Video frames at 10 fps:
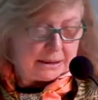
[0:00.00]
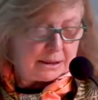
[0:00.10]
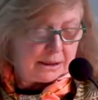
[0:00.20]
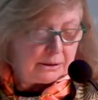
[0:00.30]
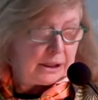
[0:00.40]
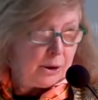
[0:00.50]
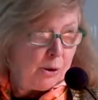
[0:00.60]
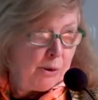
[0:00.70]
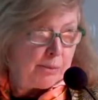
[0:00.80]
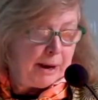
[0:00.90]
to nearly
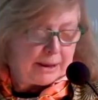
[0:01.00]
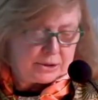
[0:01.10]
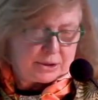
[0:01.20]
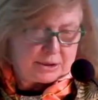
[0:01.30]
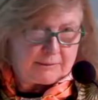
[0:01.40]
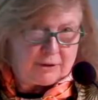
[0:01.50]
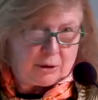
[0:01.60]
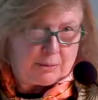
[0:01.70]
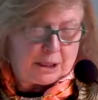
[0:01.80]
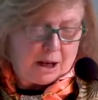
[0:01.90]
all branches of
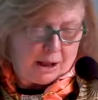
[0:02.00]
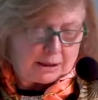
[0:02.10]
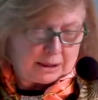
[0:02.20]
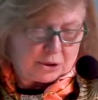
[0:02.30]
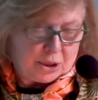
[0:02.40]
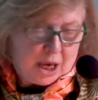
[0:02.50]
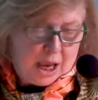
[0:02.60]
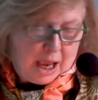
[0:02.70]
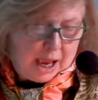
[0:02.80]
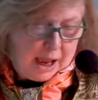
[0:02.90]
human knowledge.
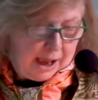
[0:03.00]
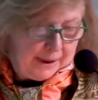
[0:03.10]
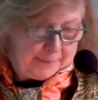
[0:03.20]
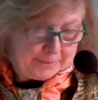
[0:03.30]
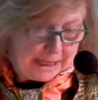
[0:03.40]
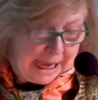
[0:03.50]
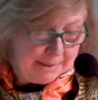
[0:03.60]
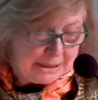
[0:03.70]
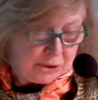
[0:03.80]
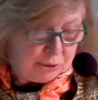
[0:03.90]
Um,
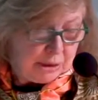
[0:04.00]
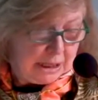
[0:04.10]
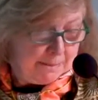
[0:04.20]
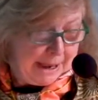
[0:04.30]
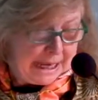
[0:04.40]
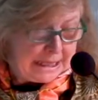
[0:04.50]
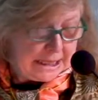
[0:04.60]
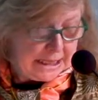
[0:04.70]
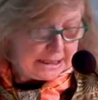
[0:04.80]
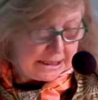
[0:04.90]
chemistry,
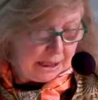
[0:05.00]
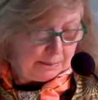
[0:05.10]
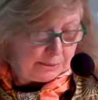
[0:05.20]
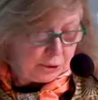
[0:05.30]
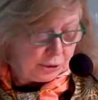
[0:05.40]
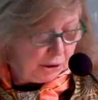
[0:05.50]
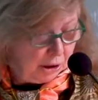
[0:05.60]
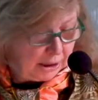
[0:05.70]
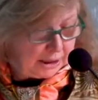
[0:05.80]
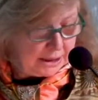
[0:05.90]
painting, sculpture,
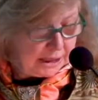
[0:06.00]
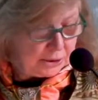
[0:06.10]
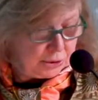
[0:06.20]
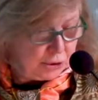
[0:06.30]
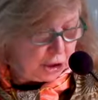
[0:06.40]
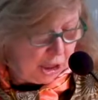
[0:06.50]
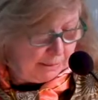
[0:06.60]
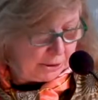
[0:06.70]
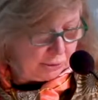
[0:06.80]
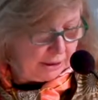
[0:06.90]
architecture,
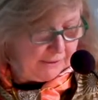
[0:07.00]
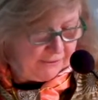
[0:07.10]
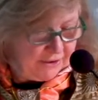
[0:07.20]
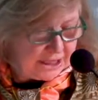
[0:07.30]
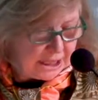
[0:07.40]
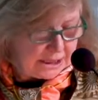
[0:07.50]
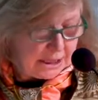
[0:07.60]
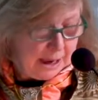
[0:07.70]
geometry, physics,